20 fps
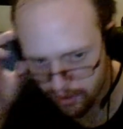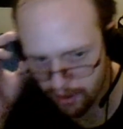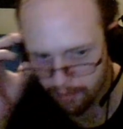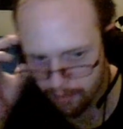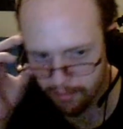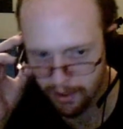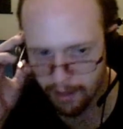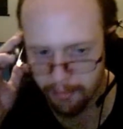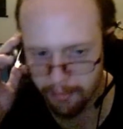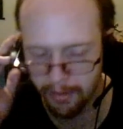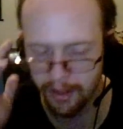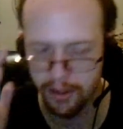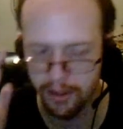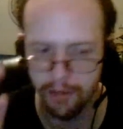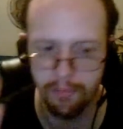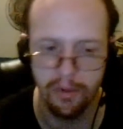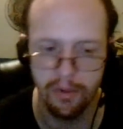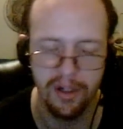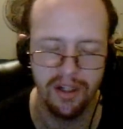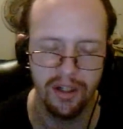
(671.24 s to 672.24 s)
sometime in the
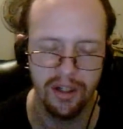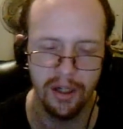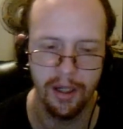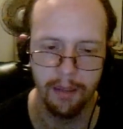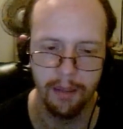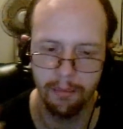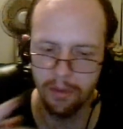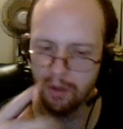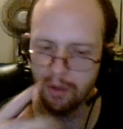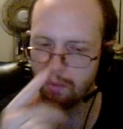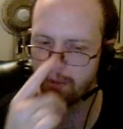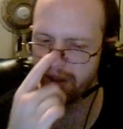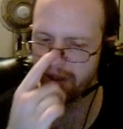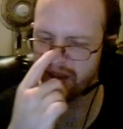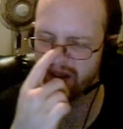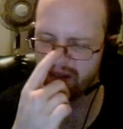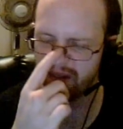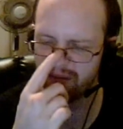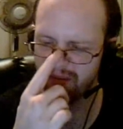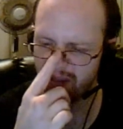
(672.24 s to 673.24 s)
springtime
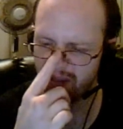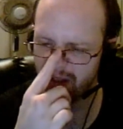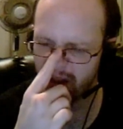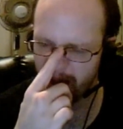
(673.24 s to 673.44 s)
doing